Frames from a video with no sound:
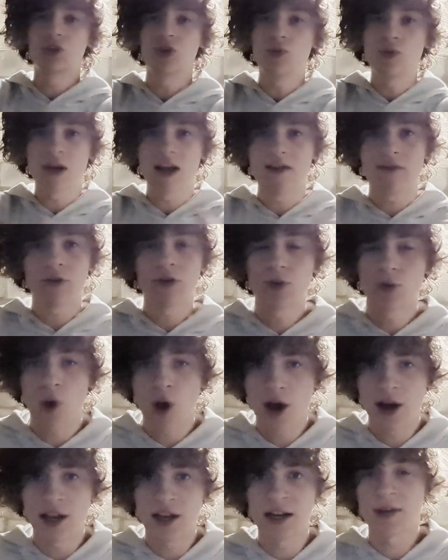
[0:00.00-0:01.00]
do whatever you
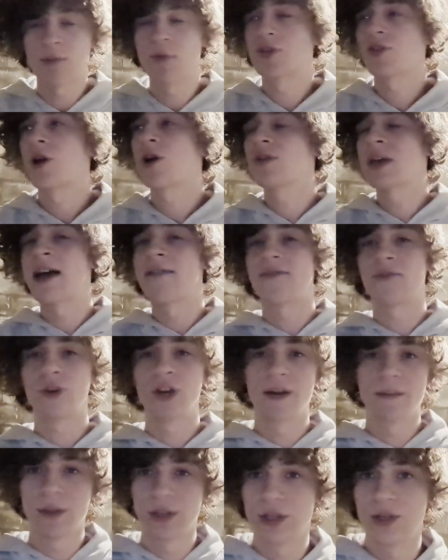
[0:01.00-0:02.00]
wanted and with all that
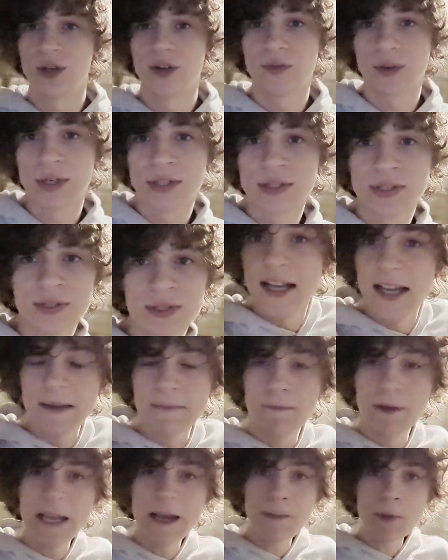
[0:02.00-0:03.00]
freedom in the universe.
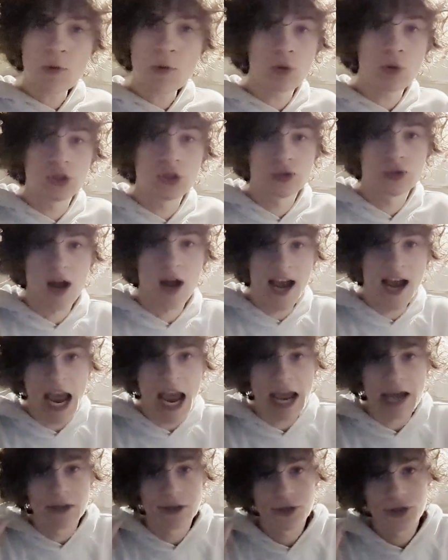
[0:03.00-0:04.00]
And people will
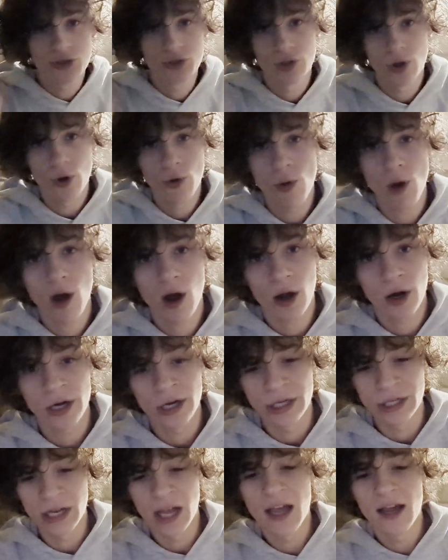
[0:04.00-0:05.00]
try so
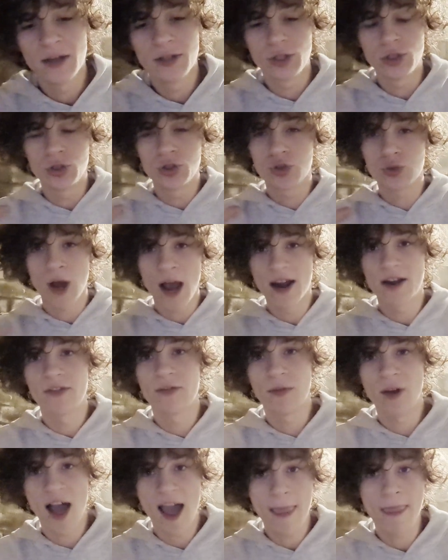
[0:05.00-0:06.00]
hard to try to
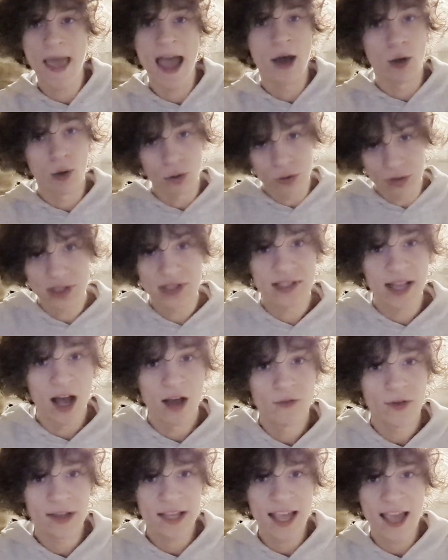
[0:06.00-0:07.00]
find that old
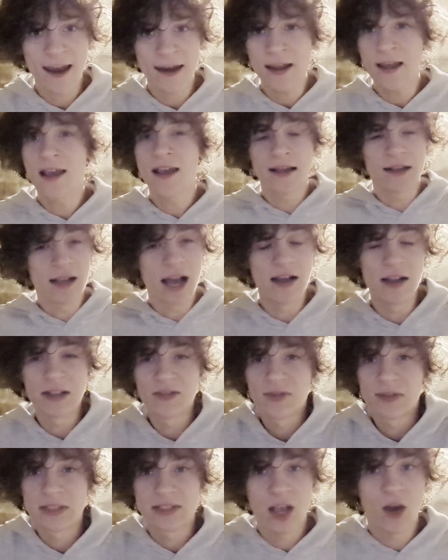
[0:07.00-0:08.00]
self again,
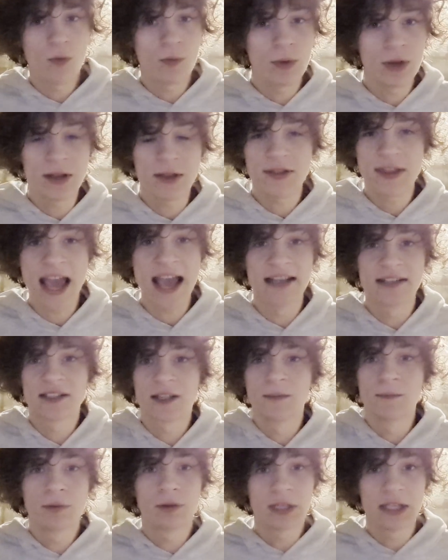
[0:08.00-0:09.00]
someone that has
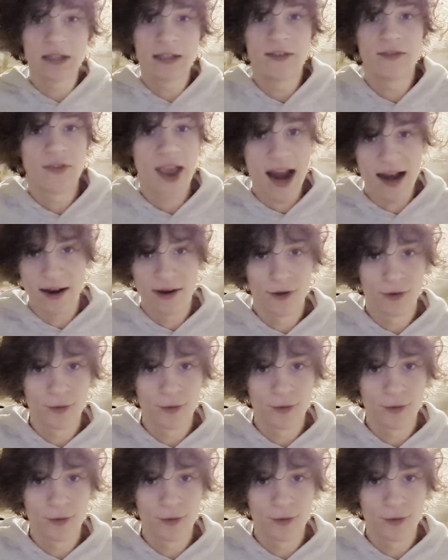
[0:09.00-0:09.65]
completely faded